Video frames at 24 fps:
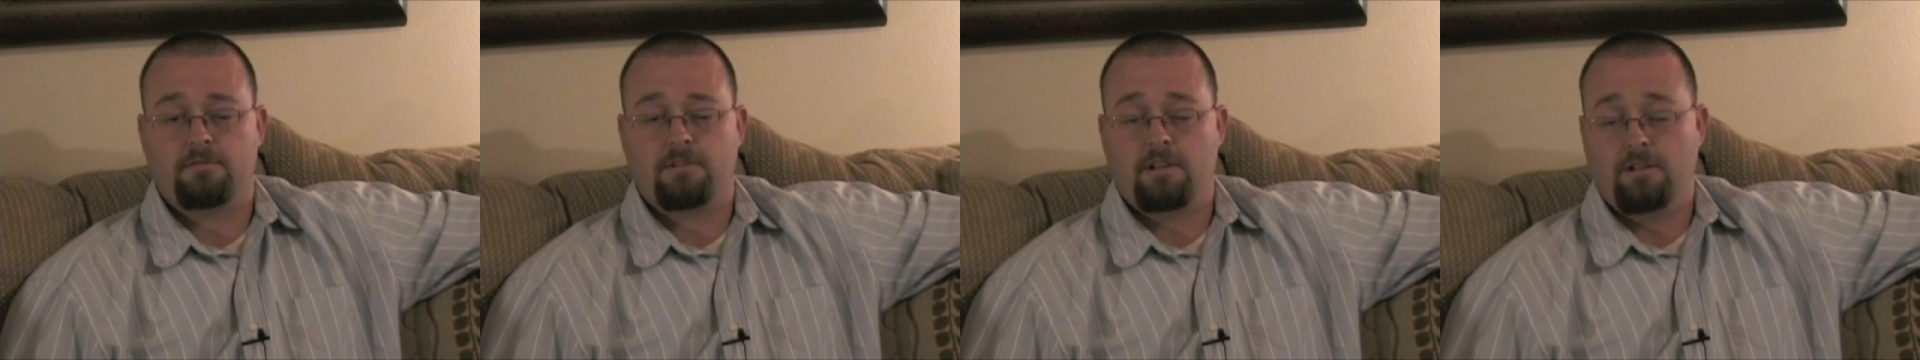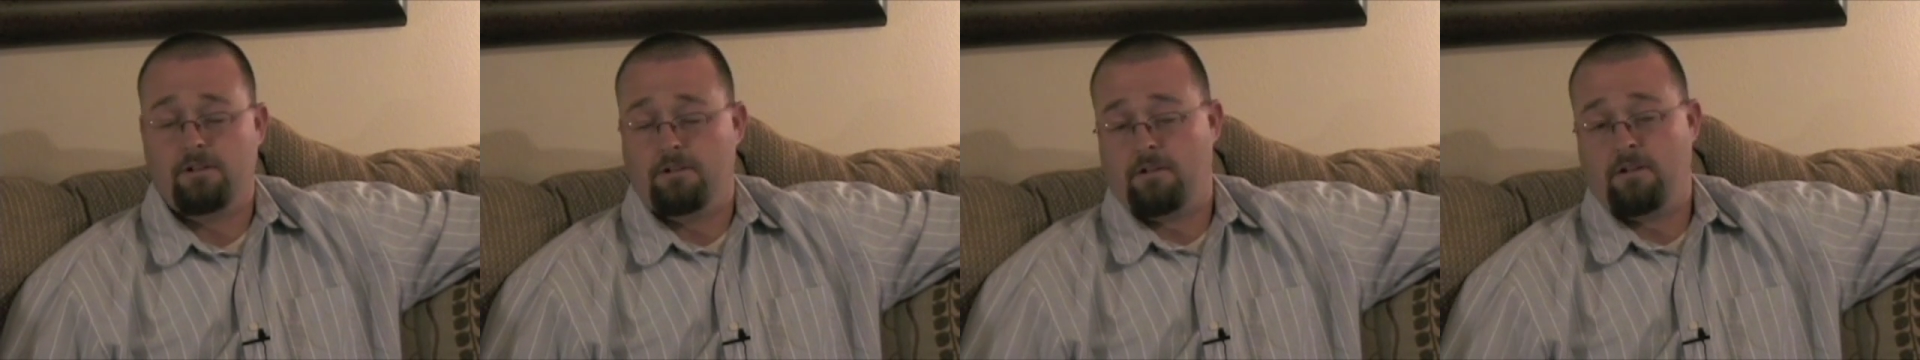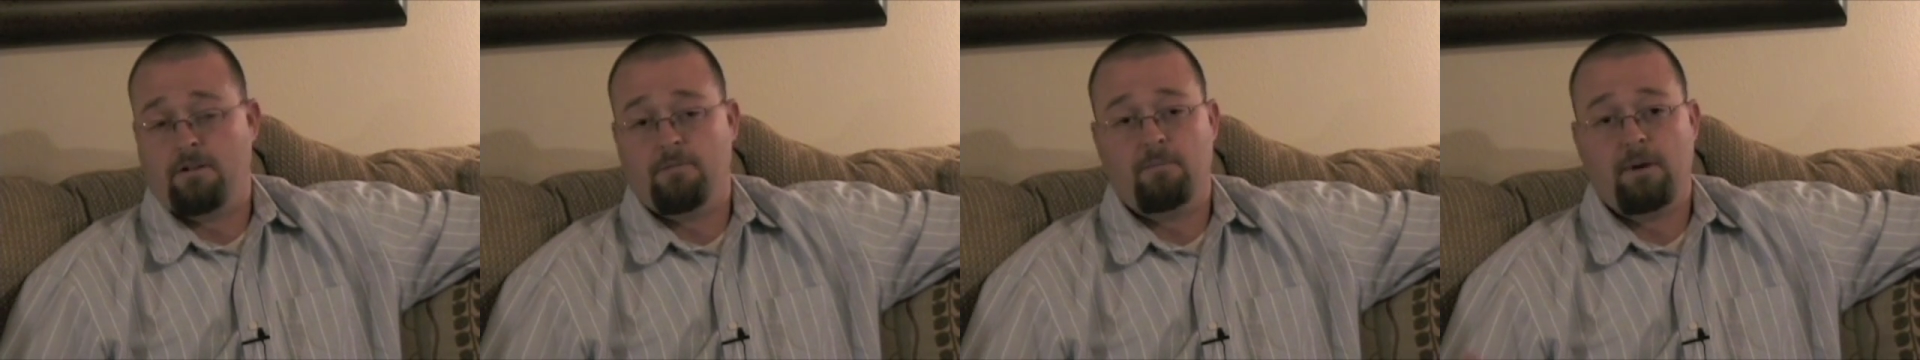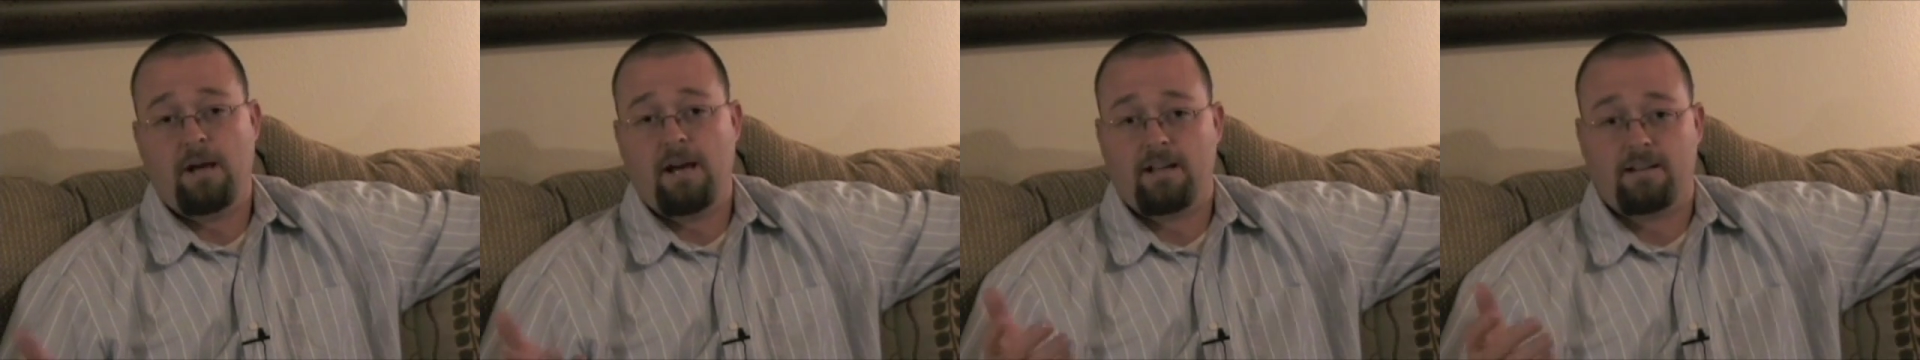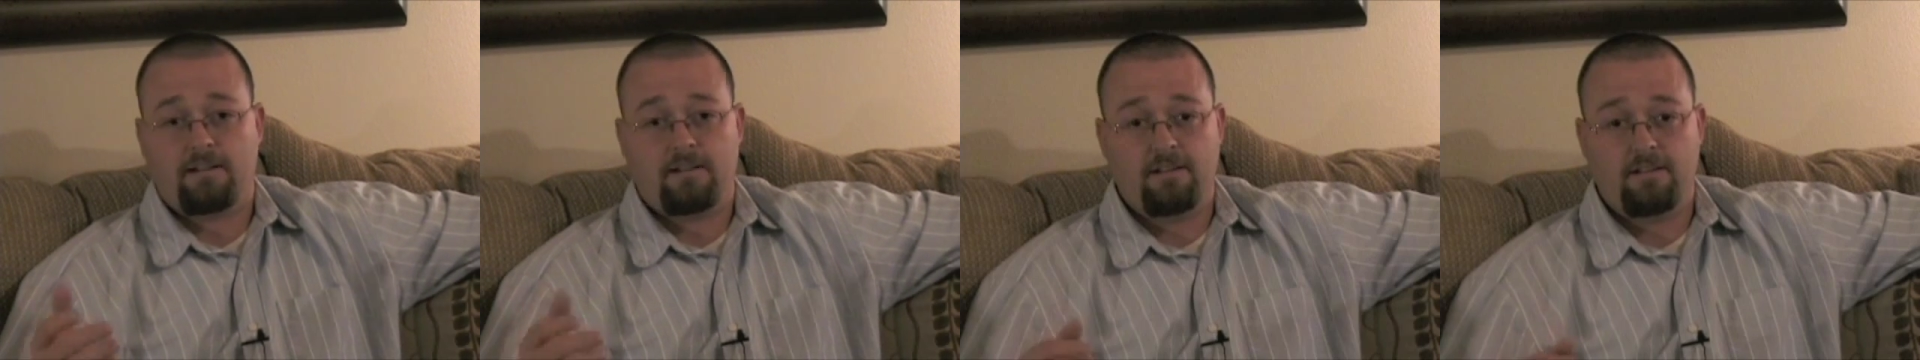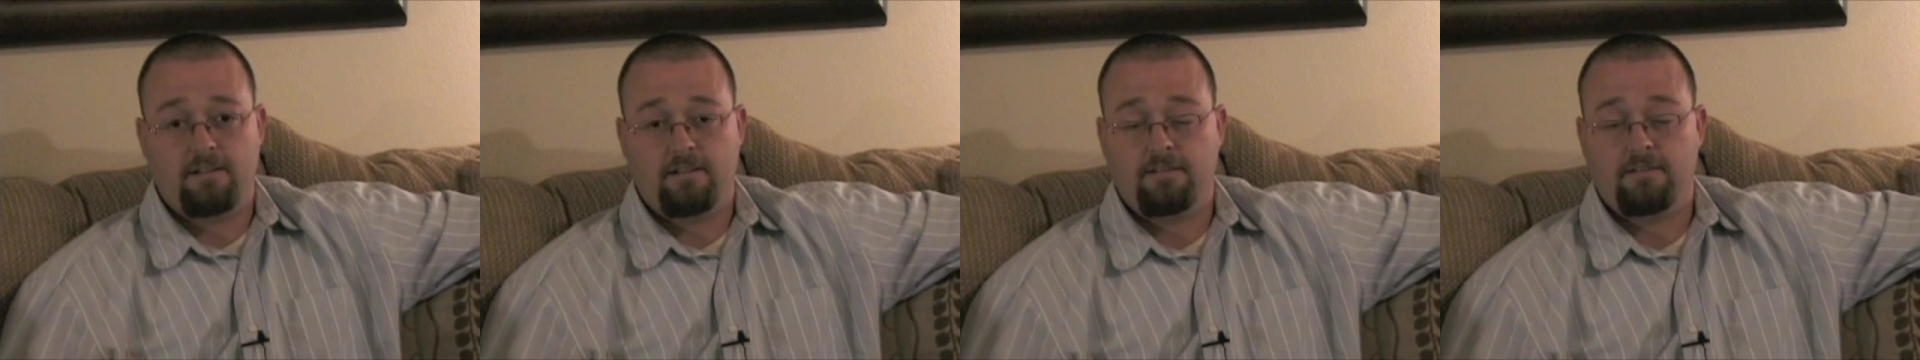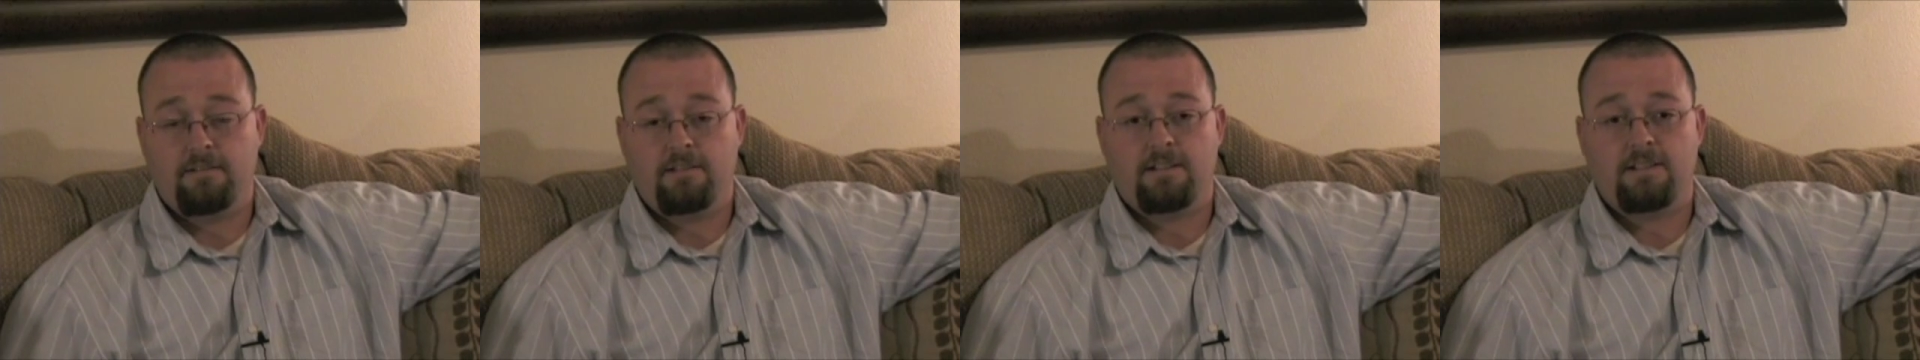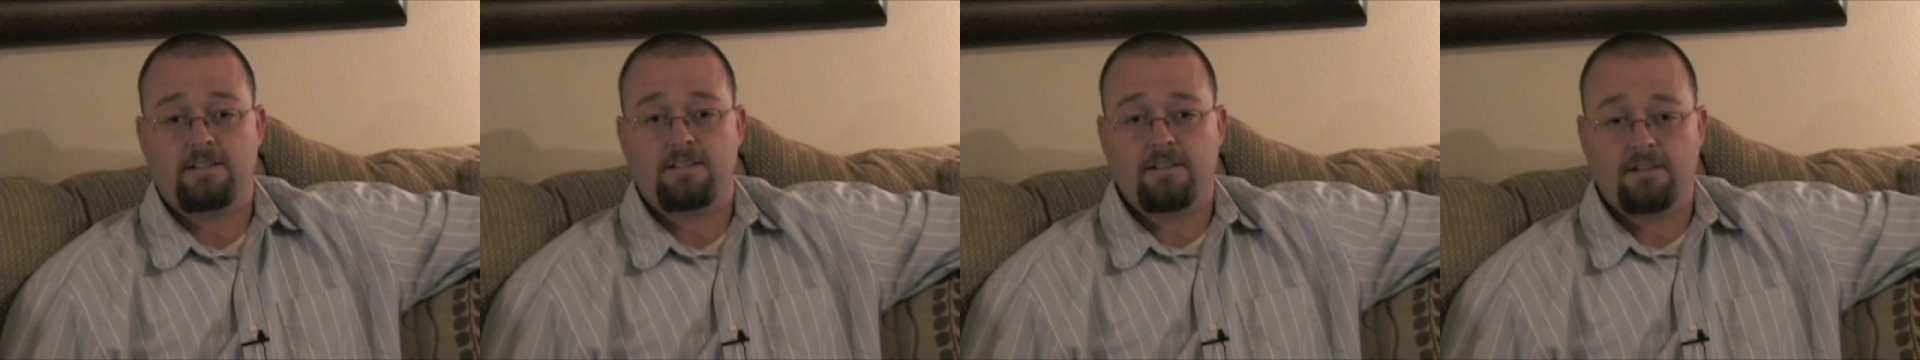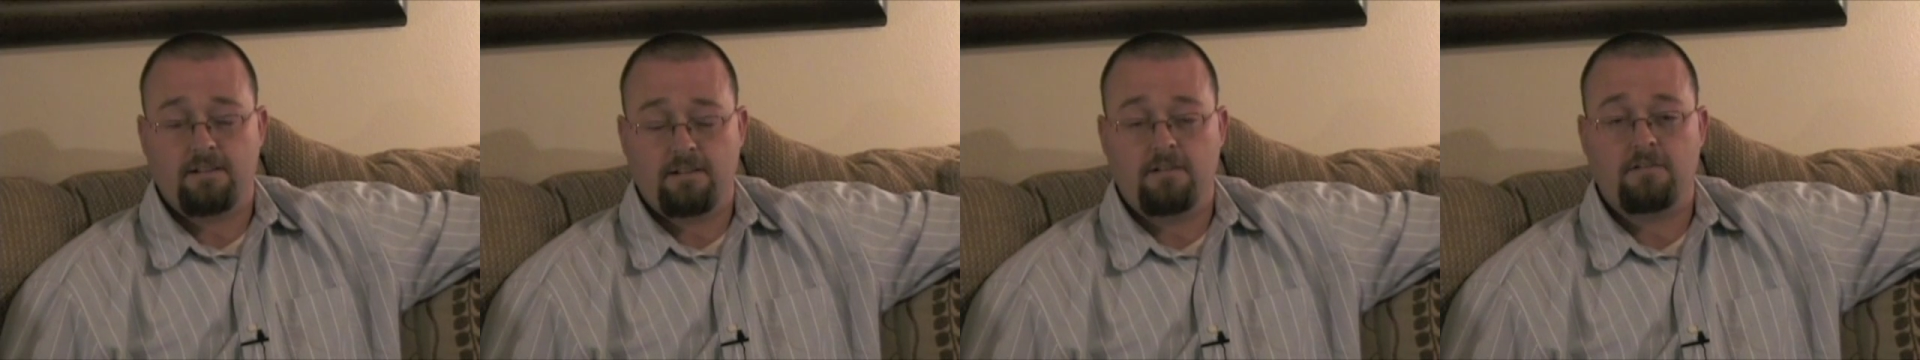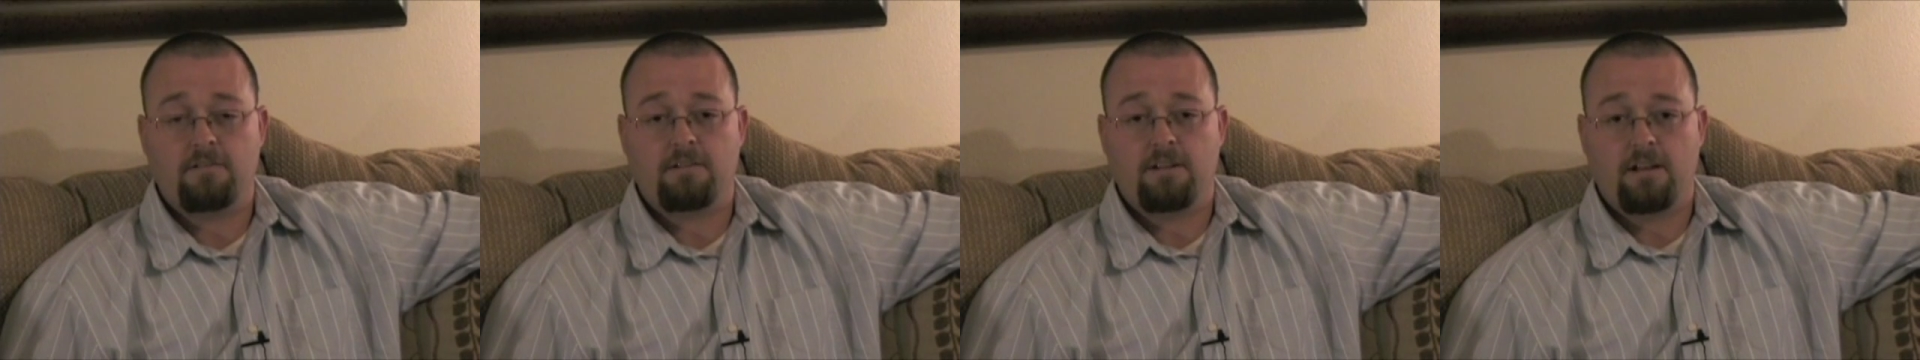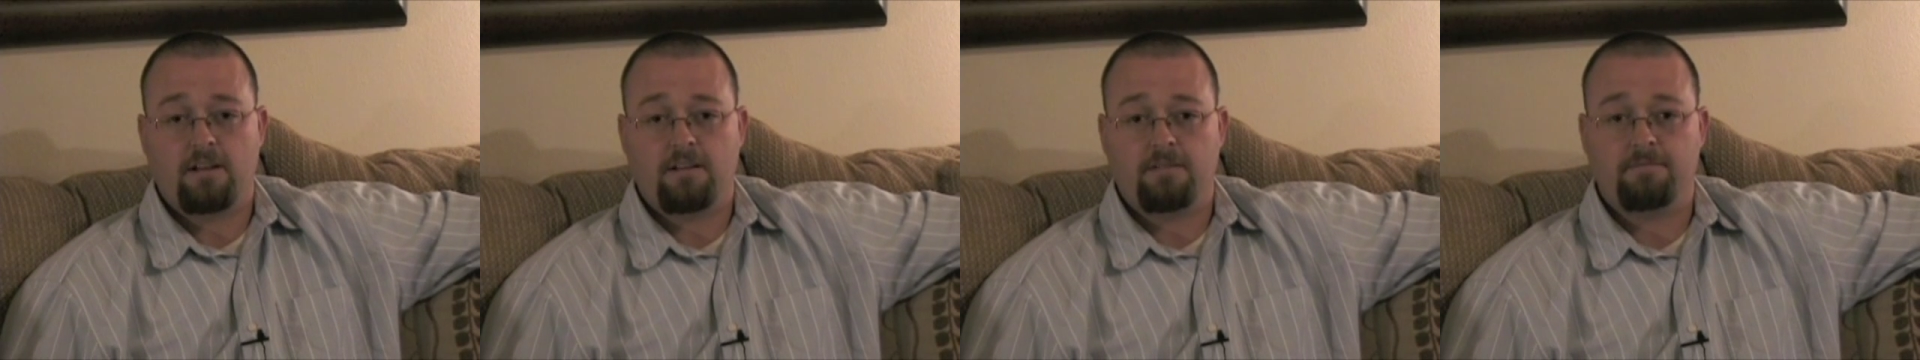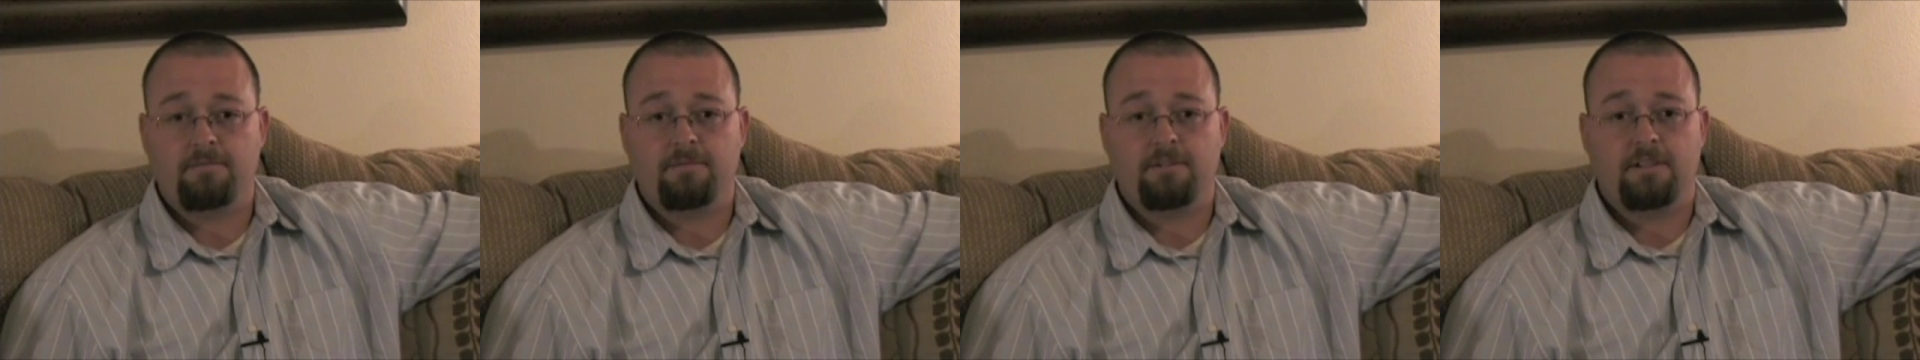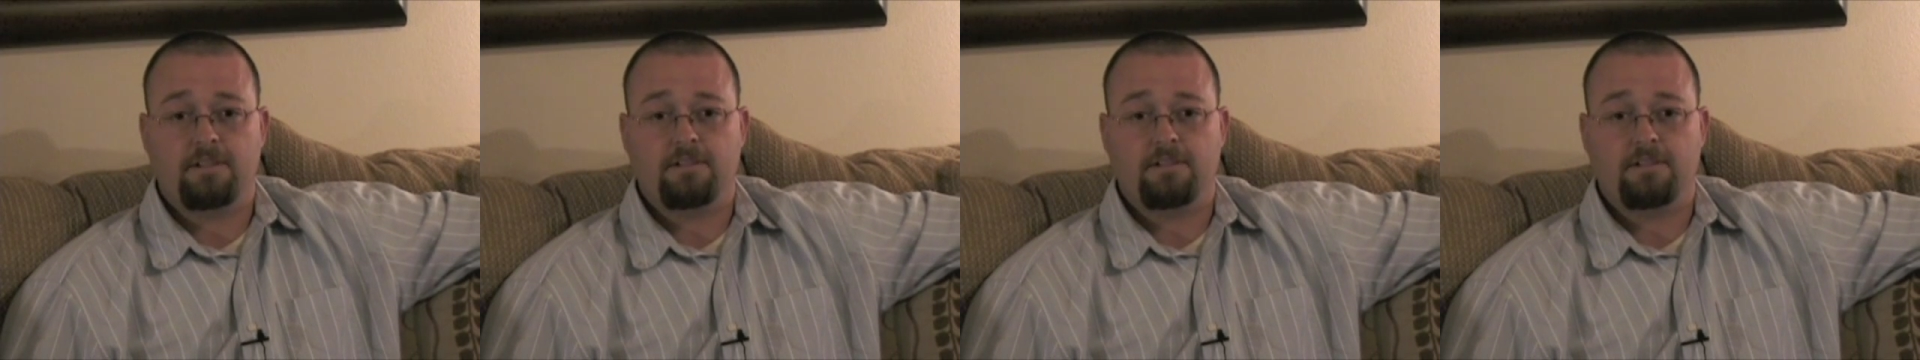Can you come back then? I said, okay,